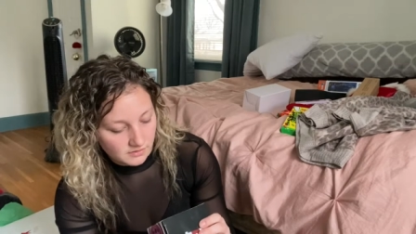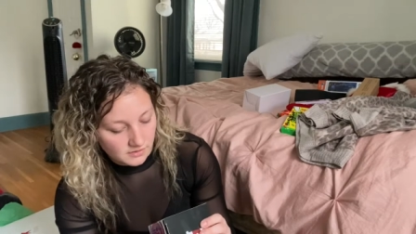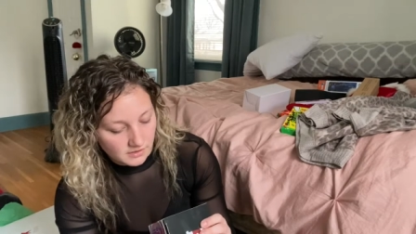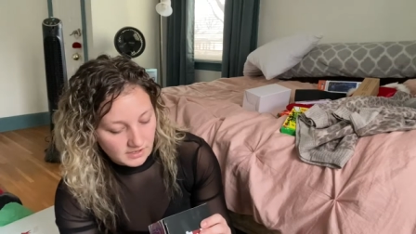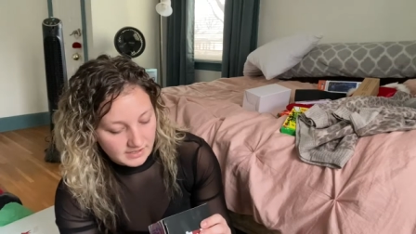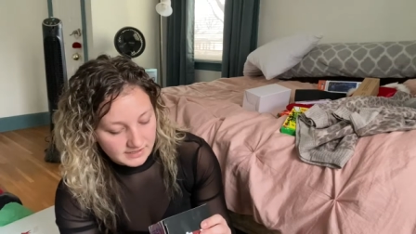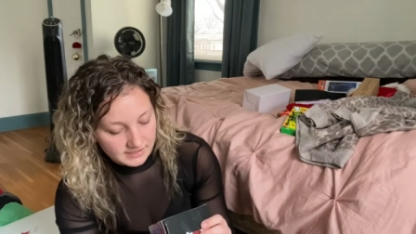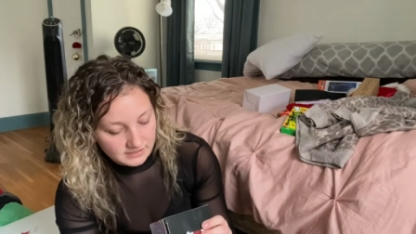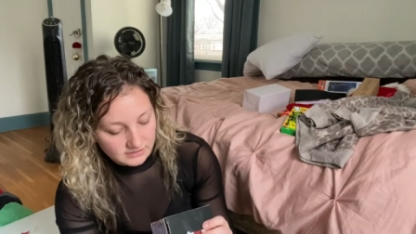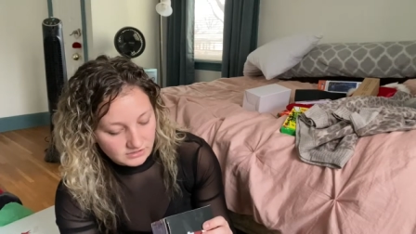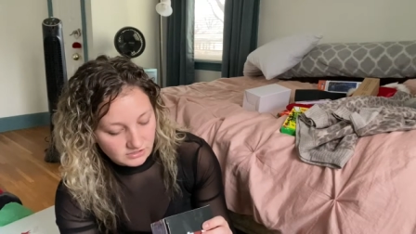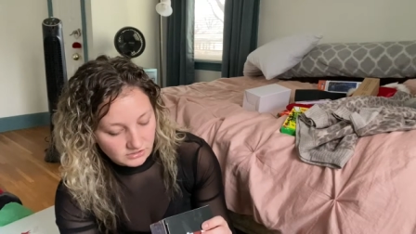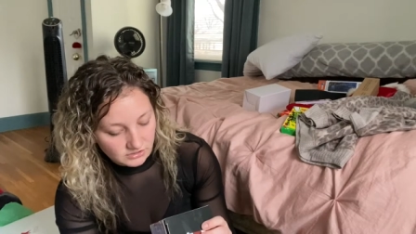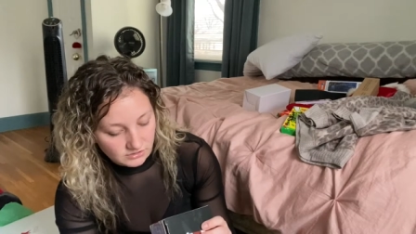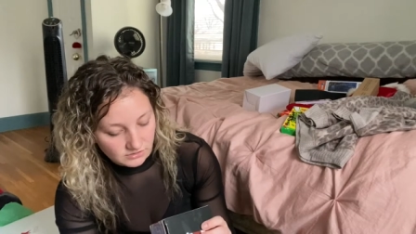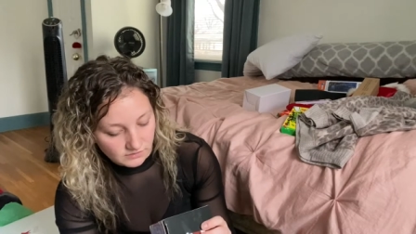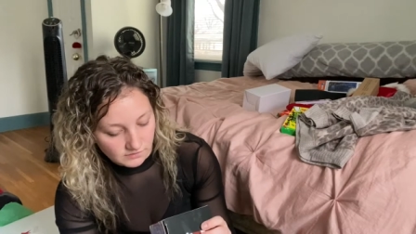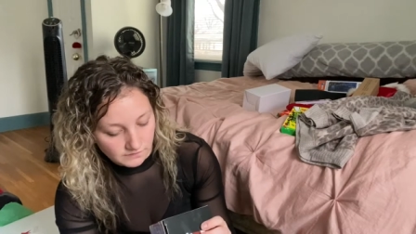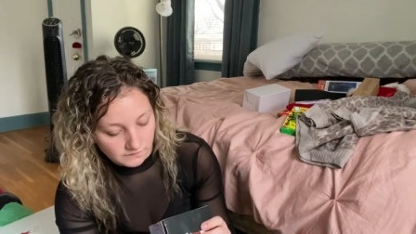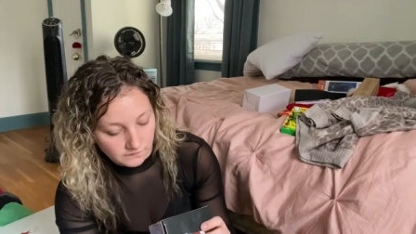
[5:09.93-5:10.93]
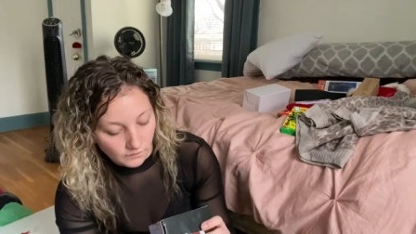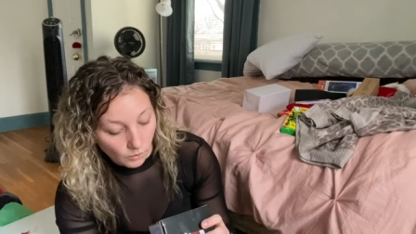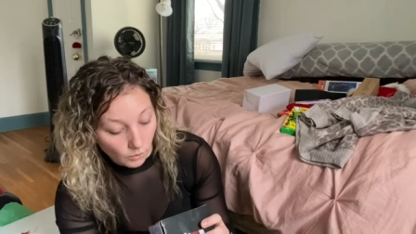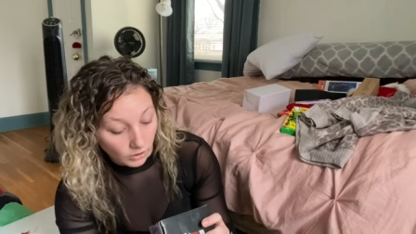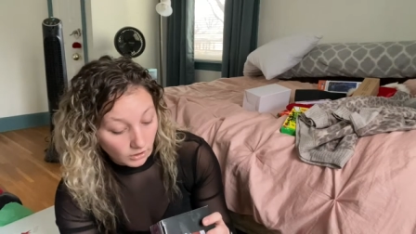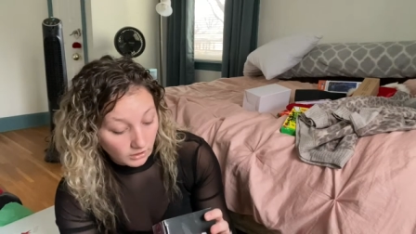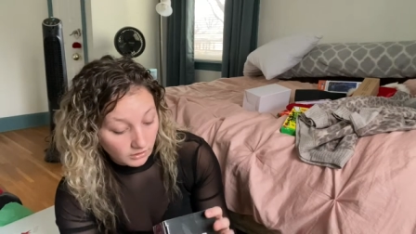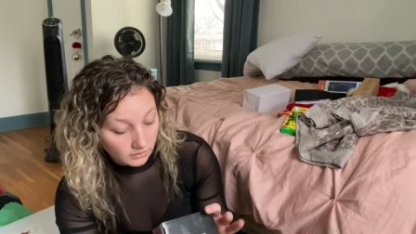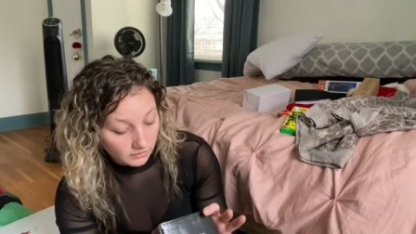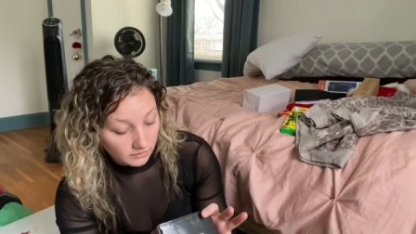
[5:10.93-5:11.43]
I think it's
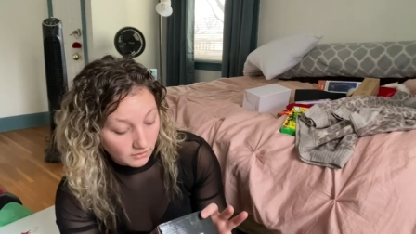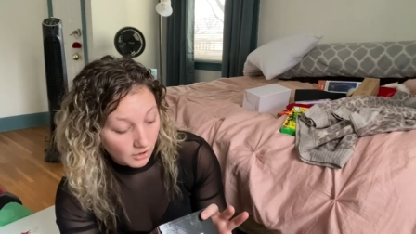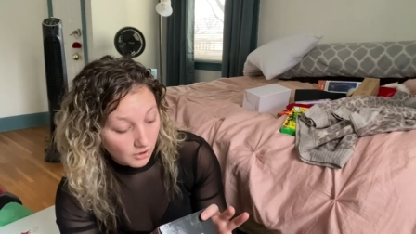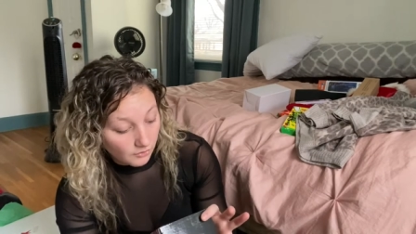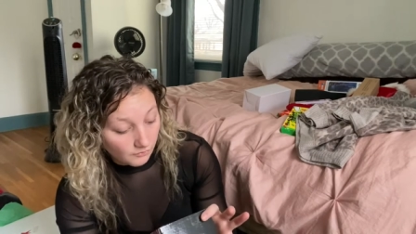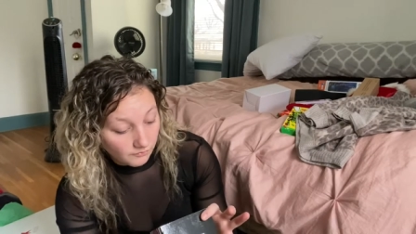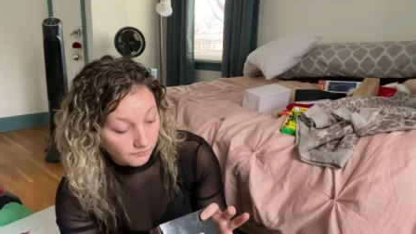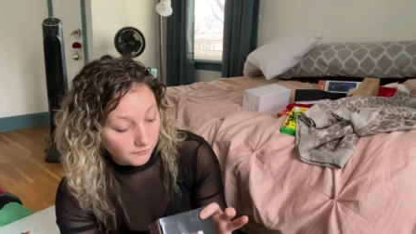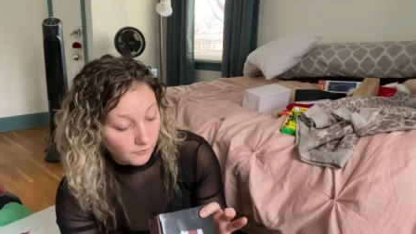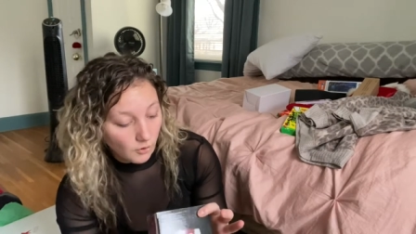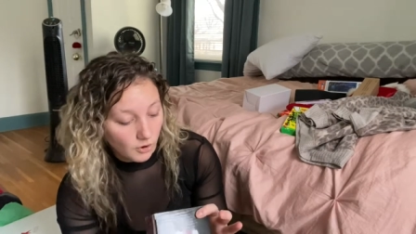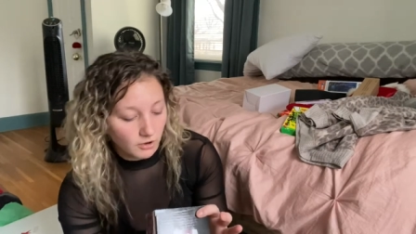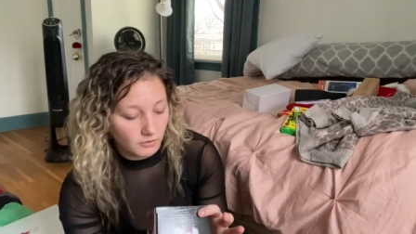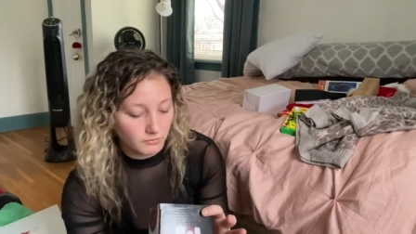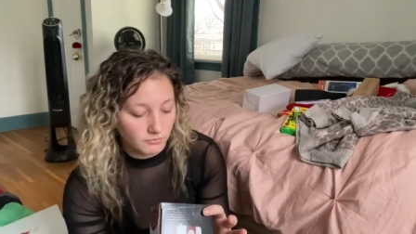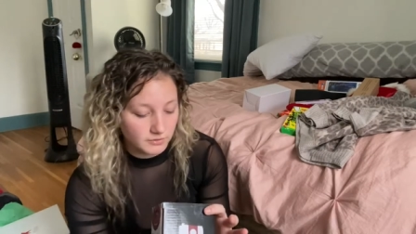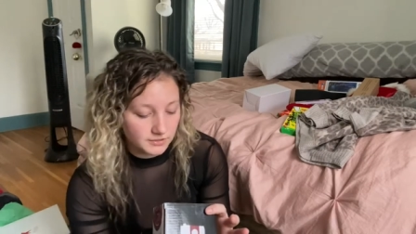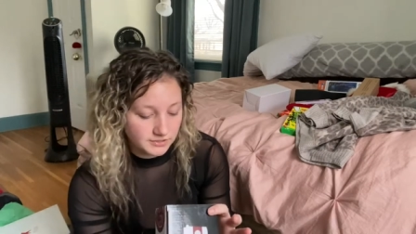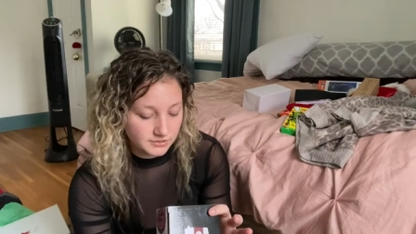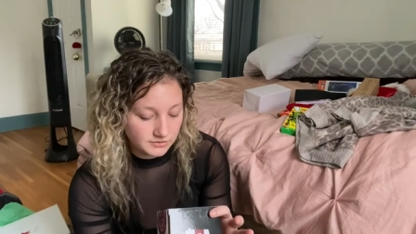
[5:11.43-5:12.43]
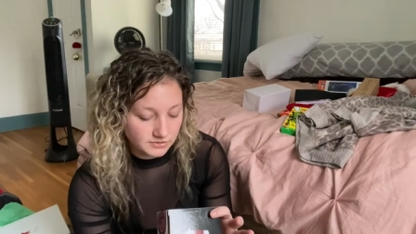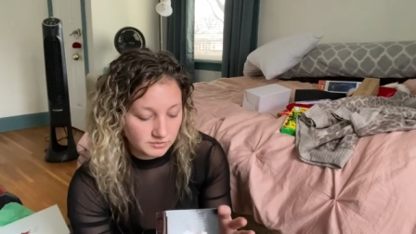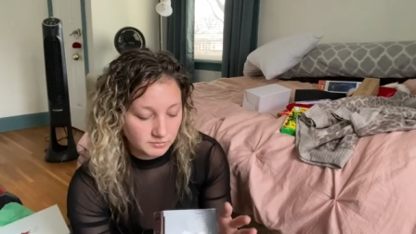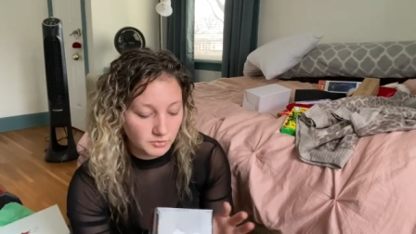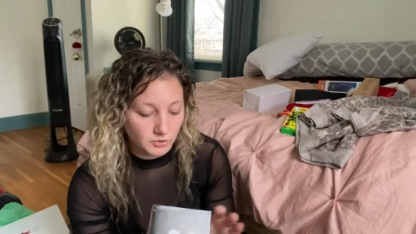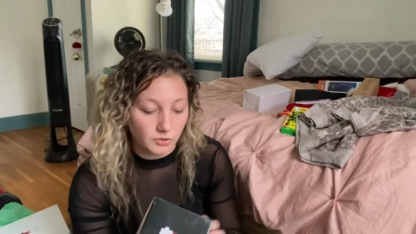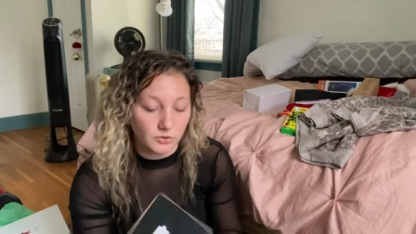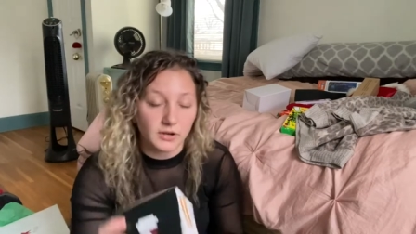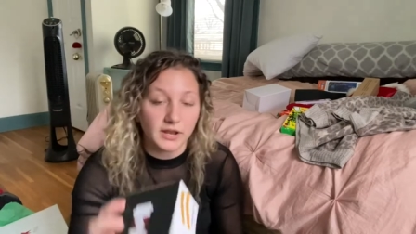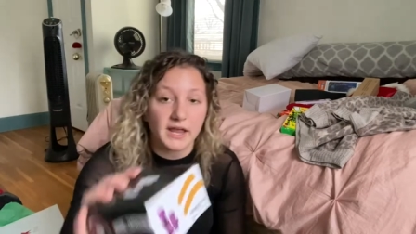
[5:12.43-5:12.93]
four. Oh, four
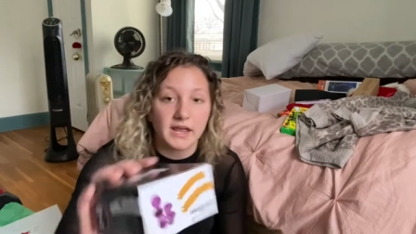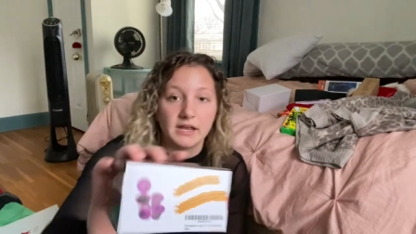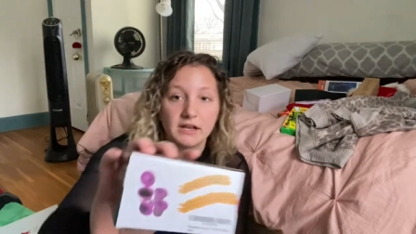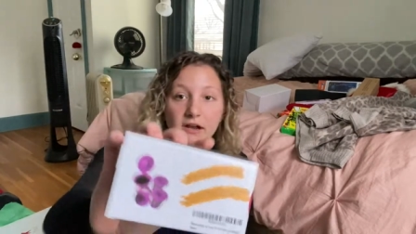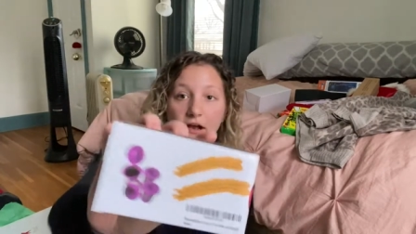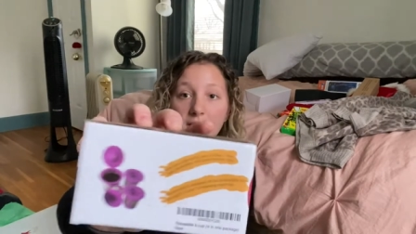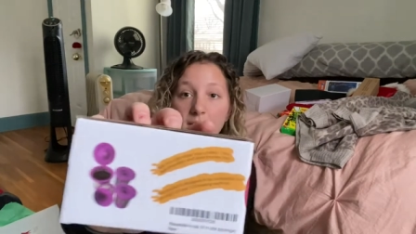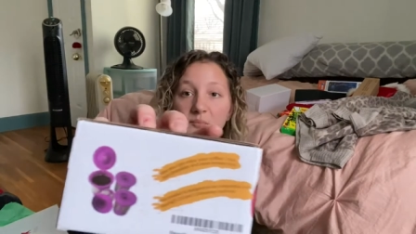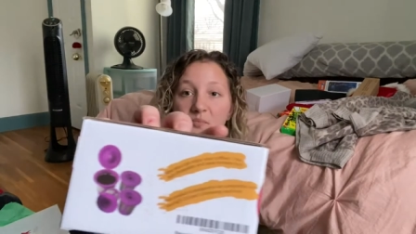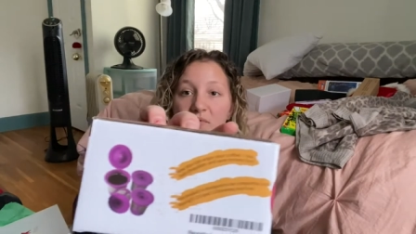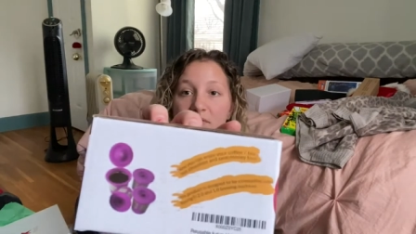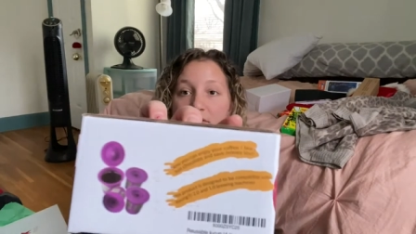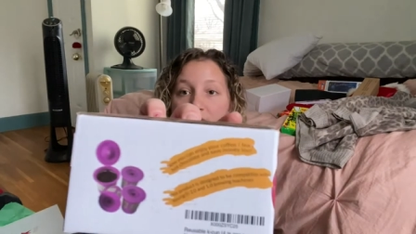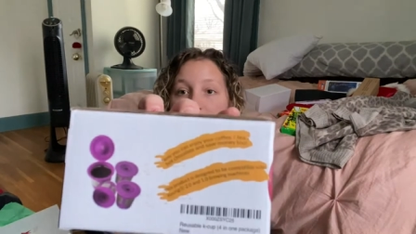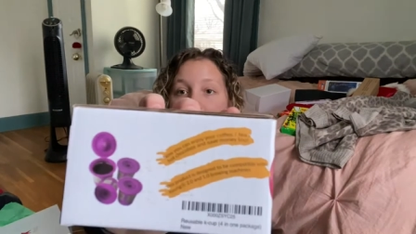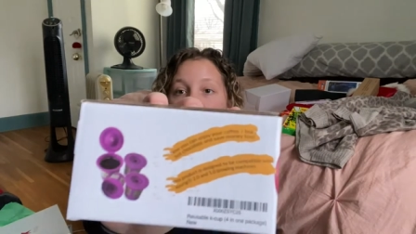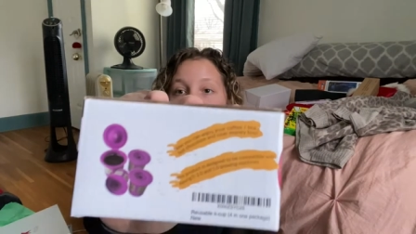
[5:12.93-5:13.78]
reusable K-cups.